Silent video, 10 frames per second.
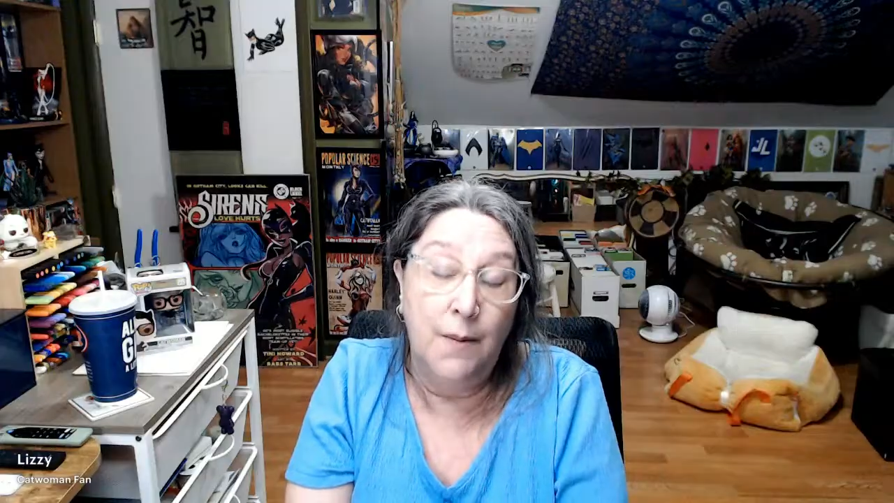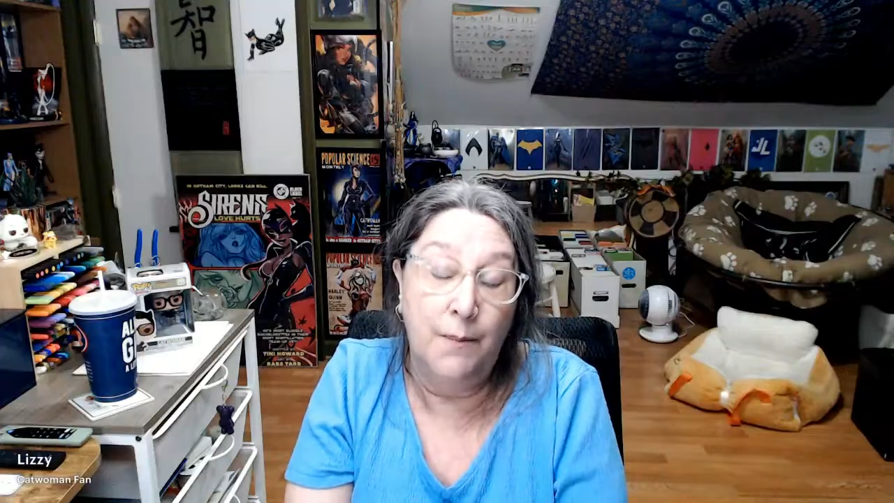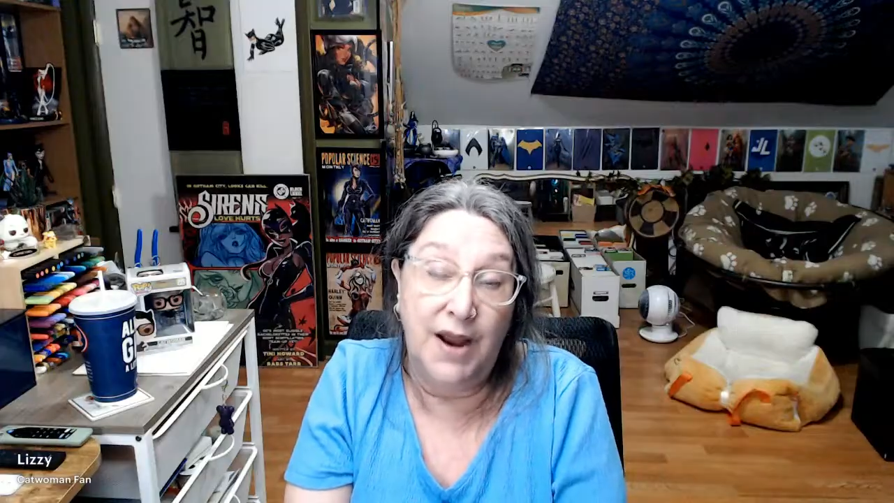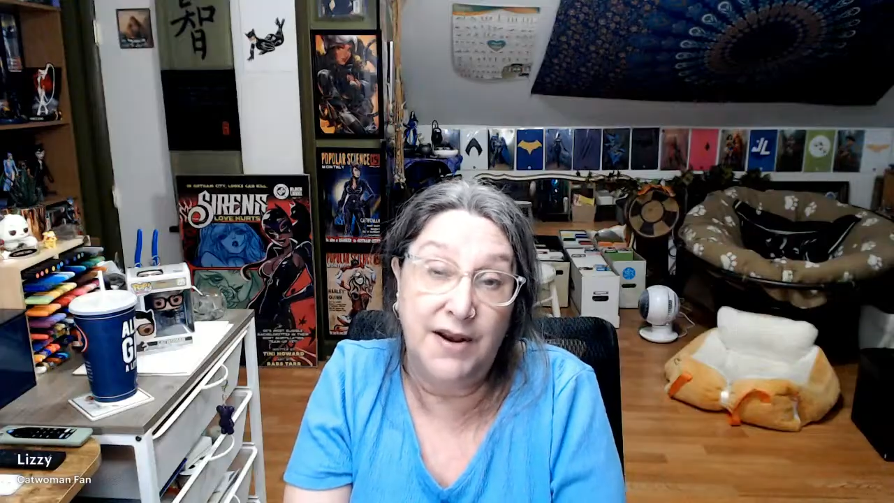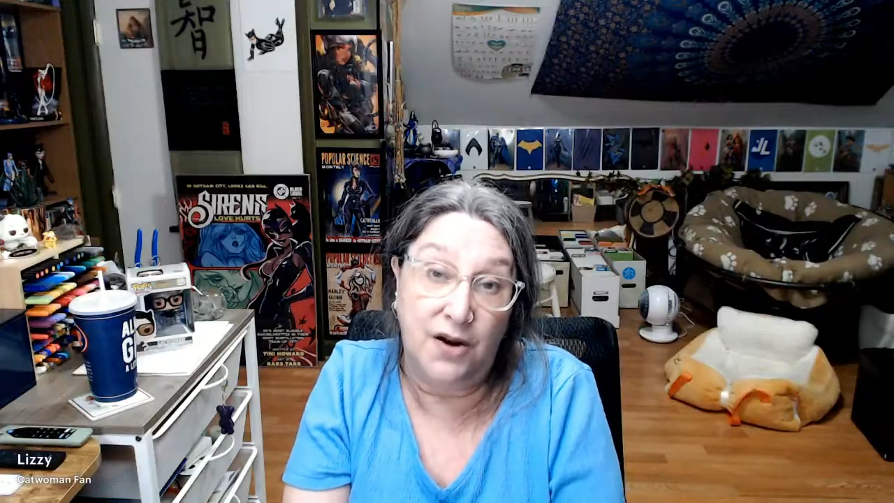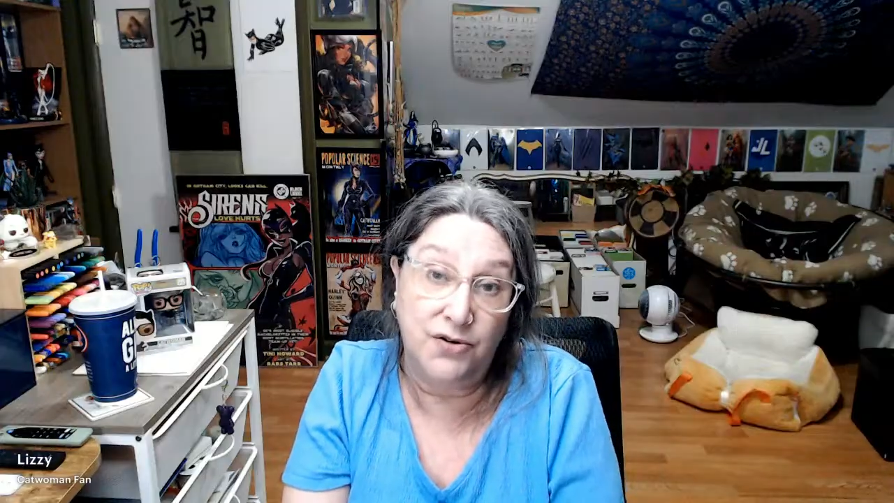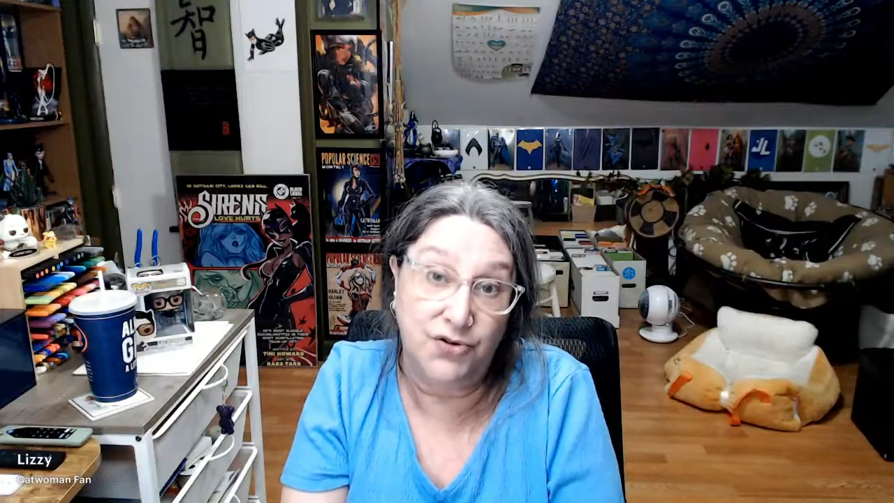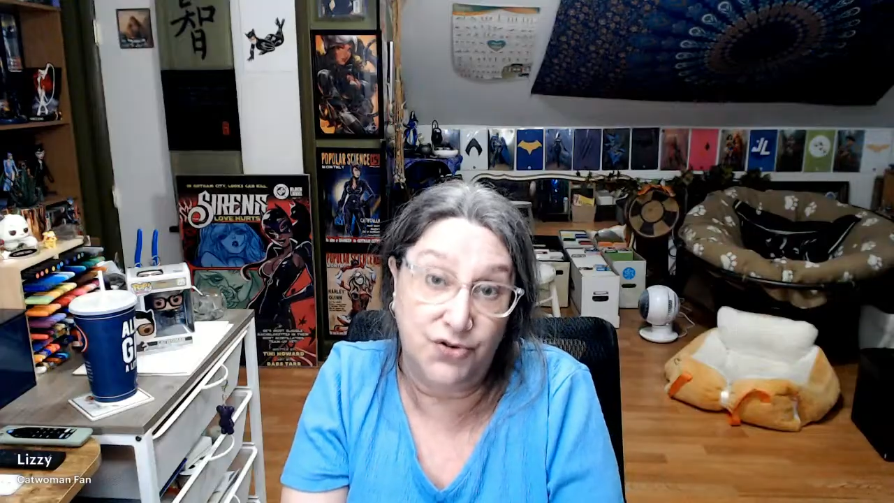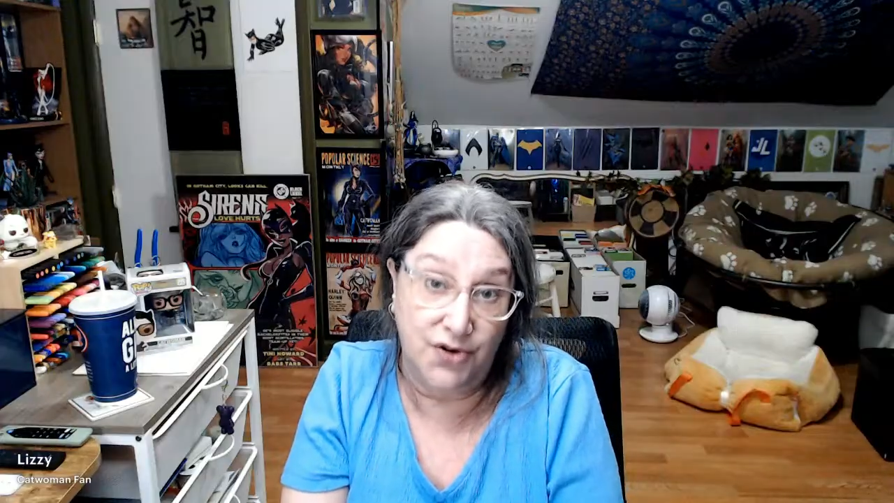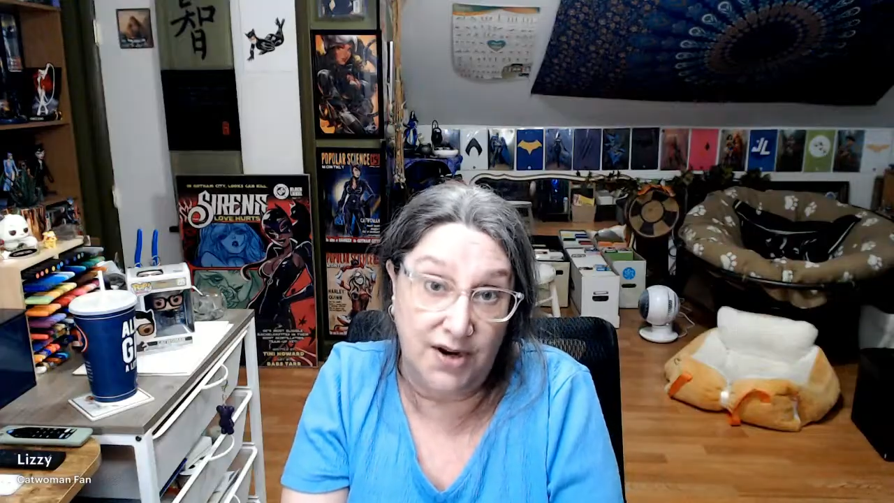by Doctor
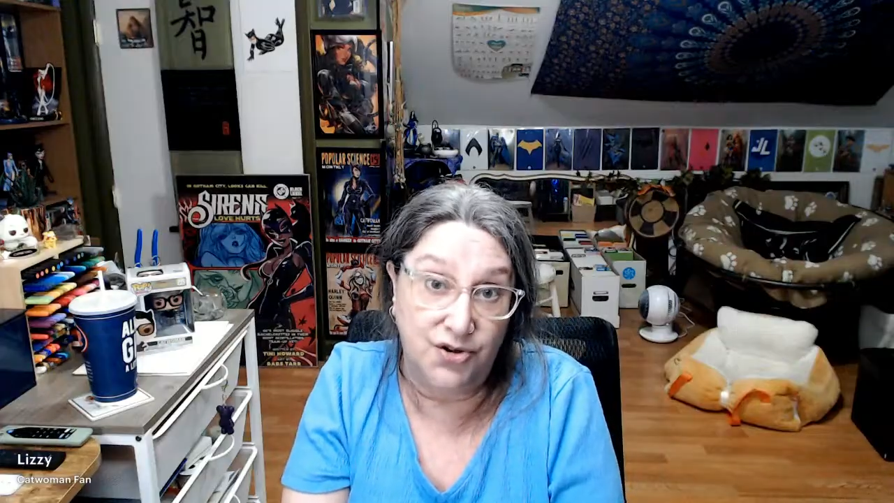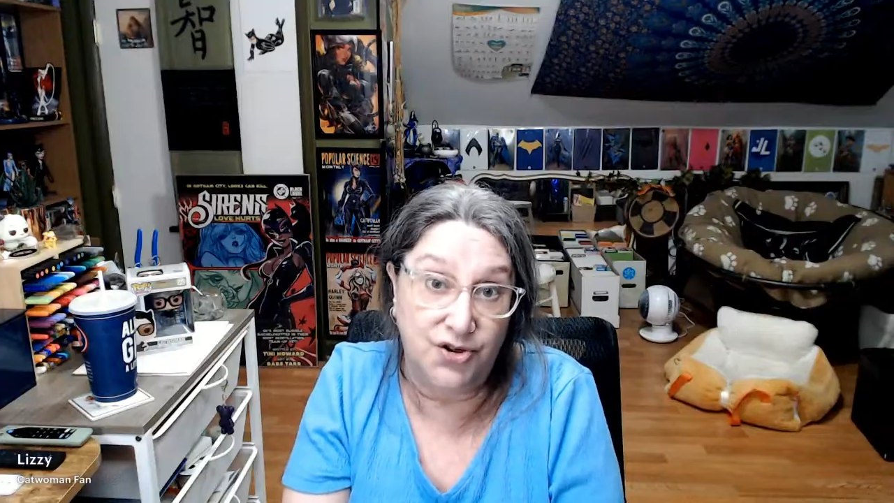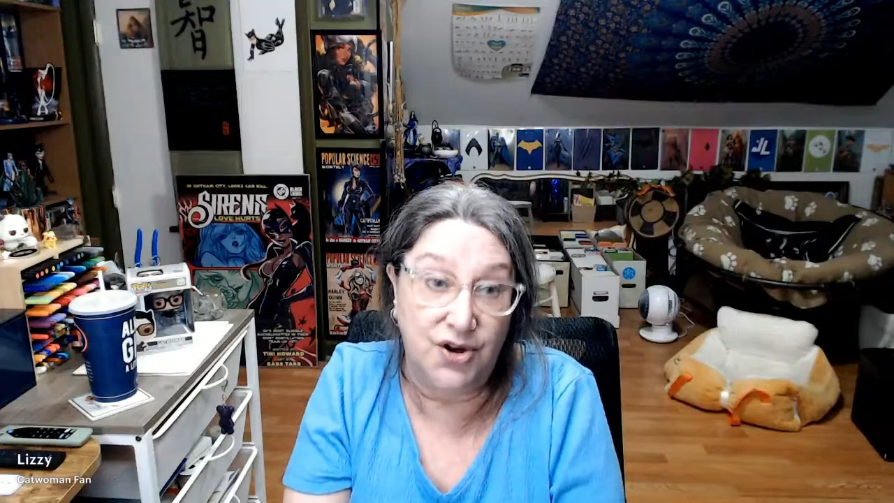Strange.